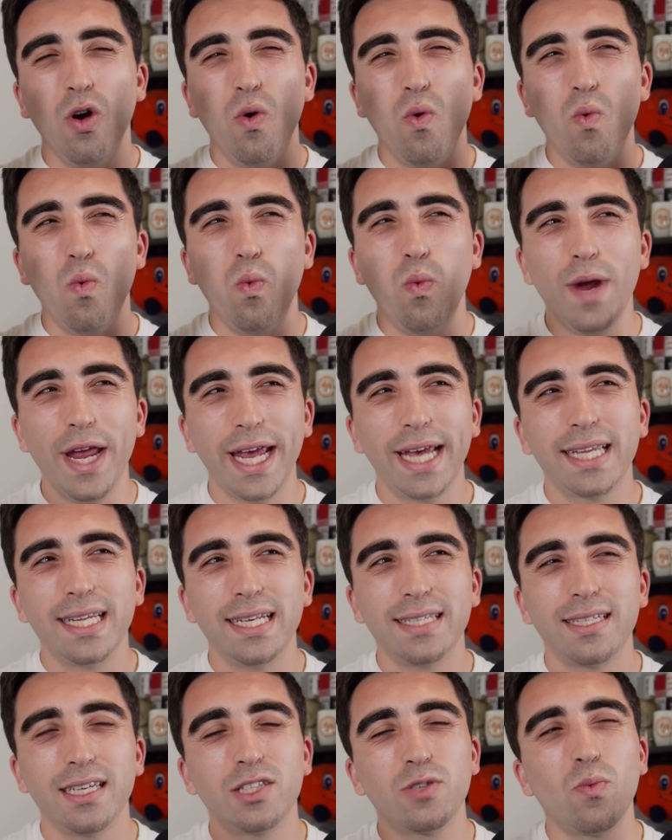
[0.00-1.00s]

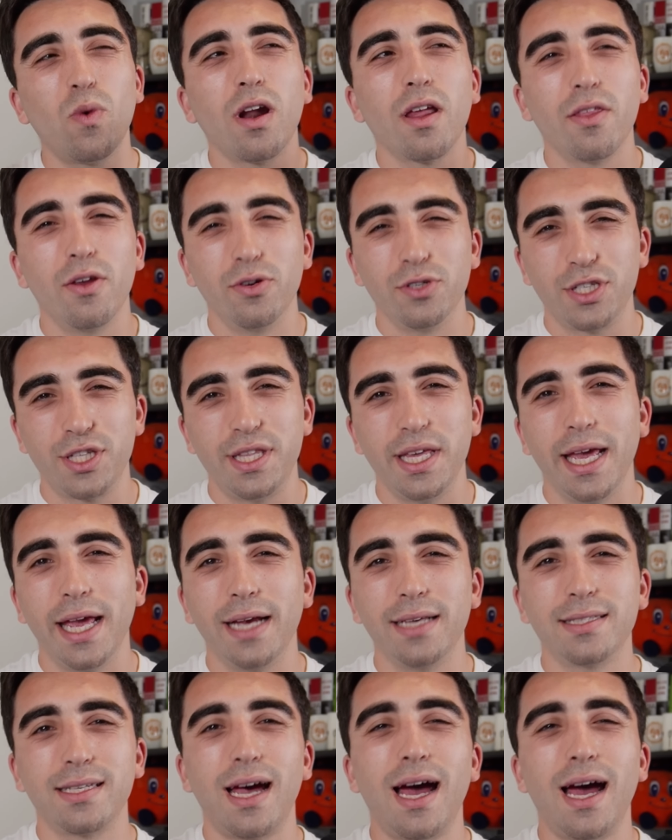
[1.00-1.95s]
weakness. It's one of those things.